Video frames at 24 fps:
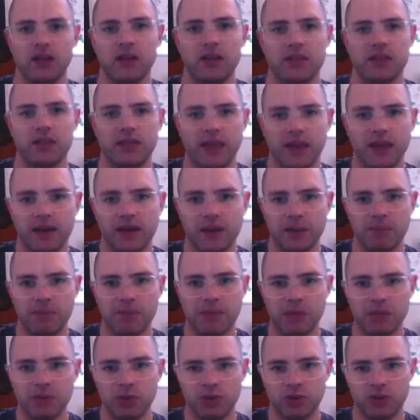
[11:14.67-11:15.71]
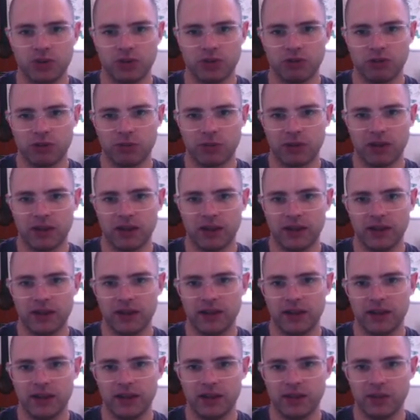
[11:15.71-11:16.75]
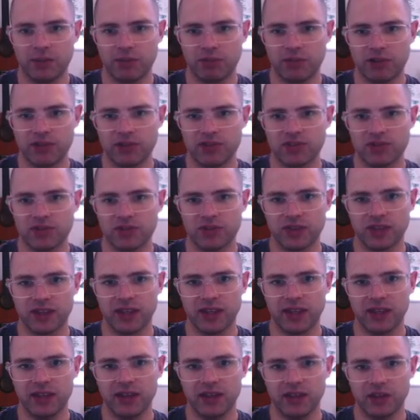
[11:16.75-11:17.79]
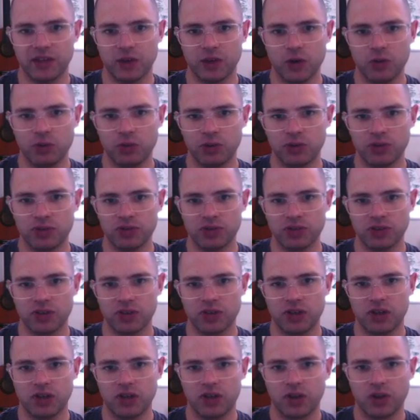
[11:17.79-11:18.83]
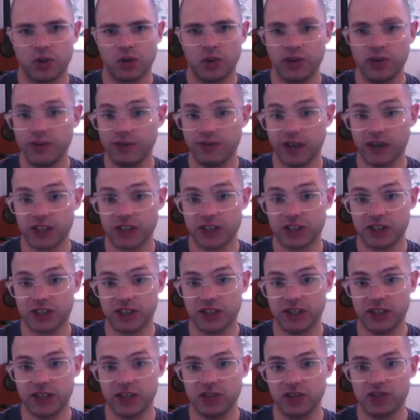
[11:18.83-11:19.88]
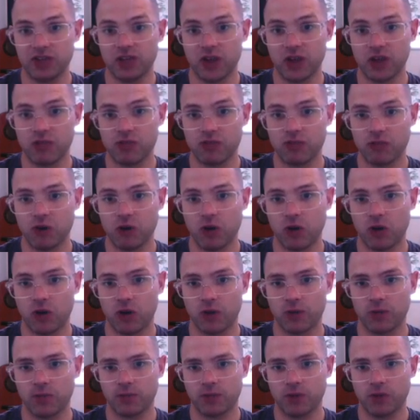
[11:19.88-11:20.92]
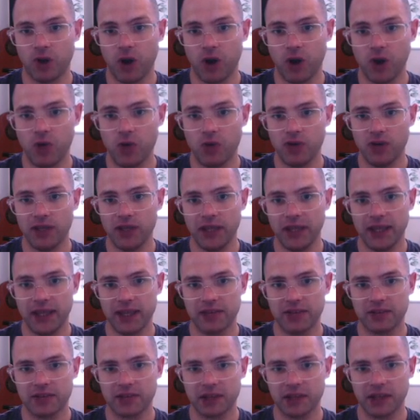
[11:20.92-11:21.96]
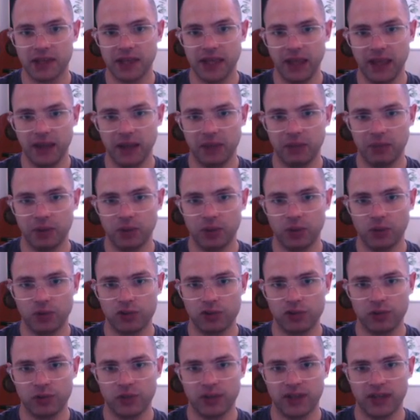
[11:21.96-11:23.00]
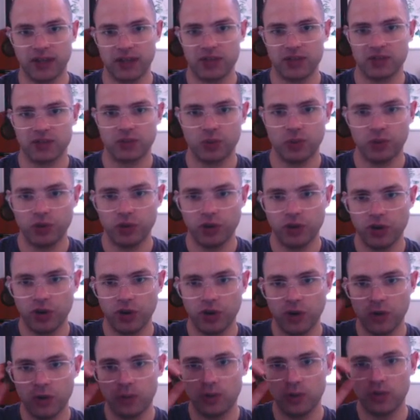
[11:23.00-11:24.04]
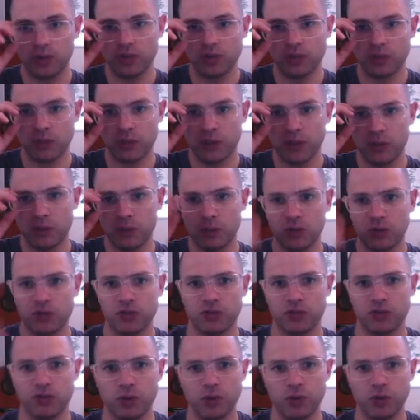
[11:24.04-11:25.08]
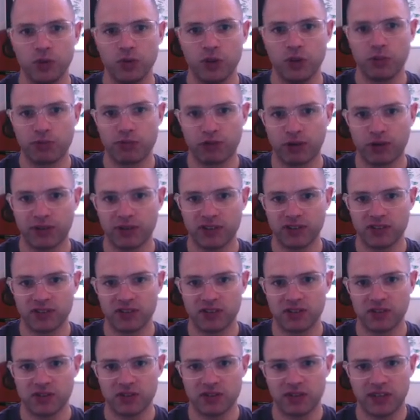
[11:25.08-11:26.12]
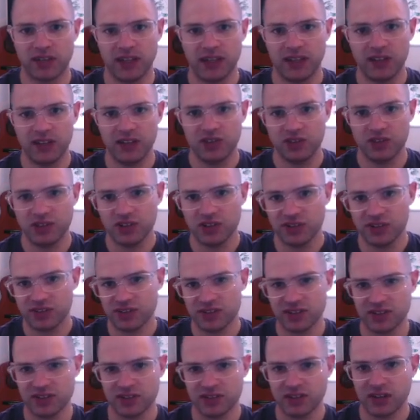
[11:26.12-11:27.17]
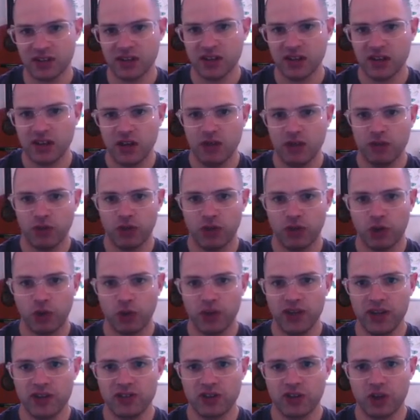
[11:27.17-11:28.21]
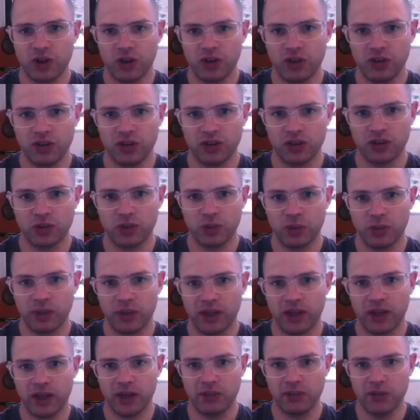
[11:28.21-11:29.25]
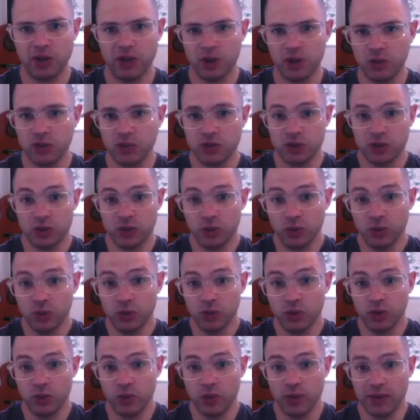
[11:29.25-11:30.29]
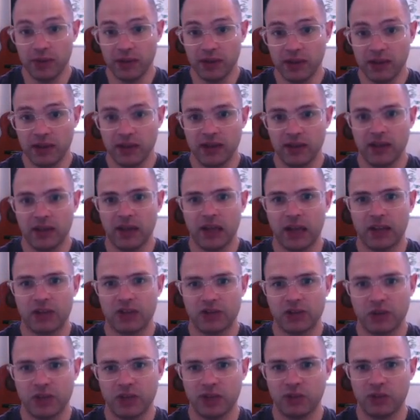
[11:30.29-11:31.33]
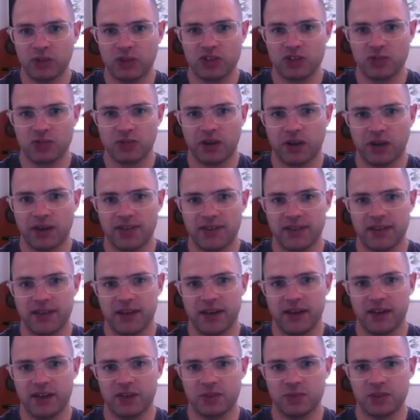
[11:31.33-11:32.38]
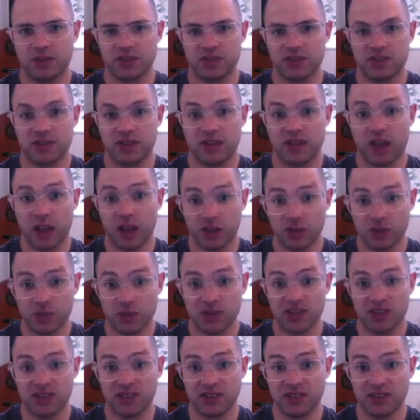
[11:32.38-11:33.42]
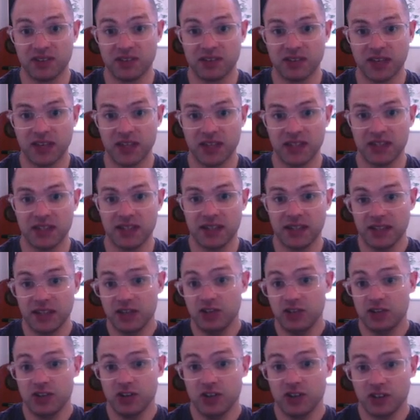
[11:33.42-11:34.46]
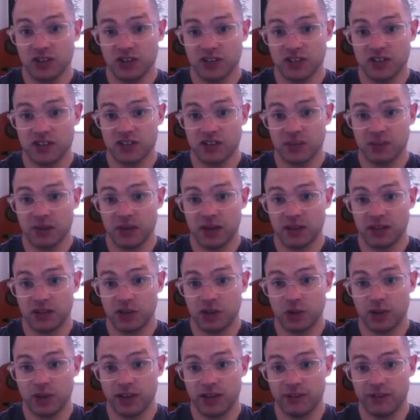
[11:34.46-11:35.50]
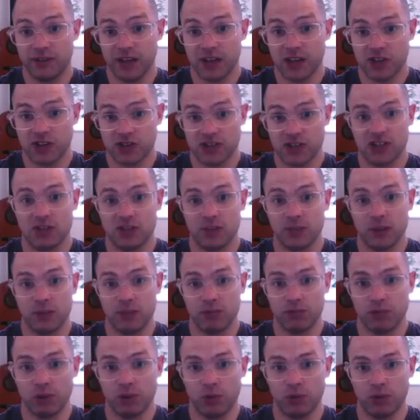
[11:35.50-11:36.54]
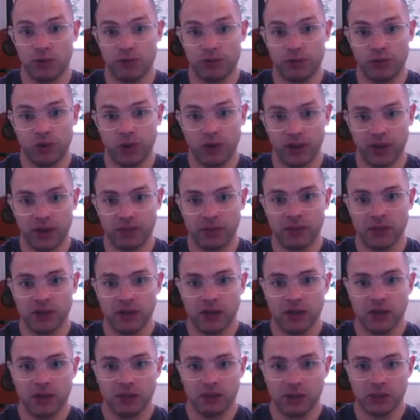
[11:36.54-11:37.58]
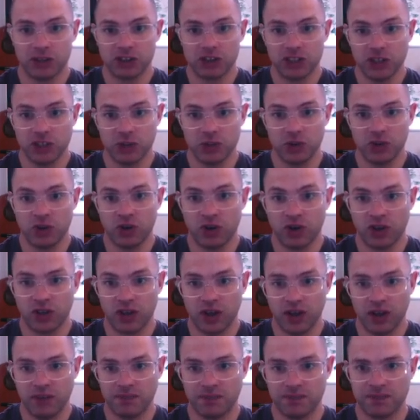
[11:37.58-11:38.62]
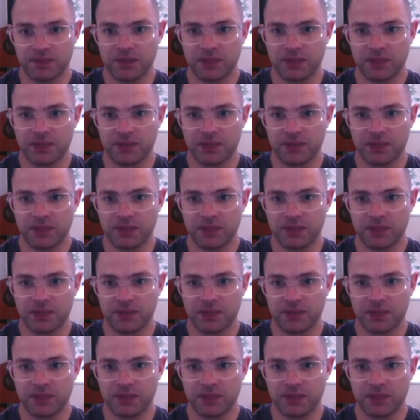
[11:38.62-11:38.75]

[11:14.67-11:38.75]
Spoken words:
Then Memucan replied, in the presence of the king and the nobles, Queen Vashti has done wrong, not only against the king, but also against all the nobles and the peoples of all the provinces of King Xerxes. For the queen's conduct will become known to all the women, and so they will despise their husbands and say, King Xerxes commanded Queen Vashti to be brought before him, but she would not come.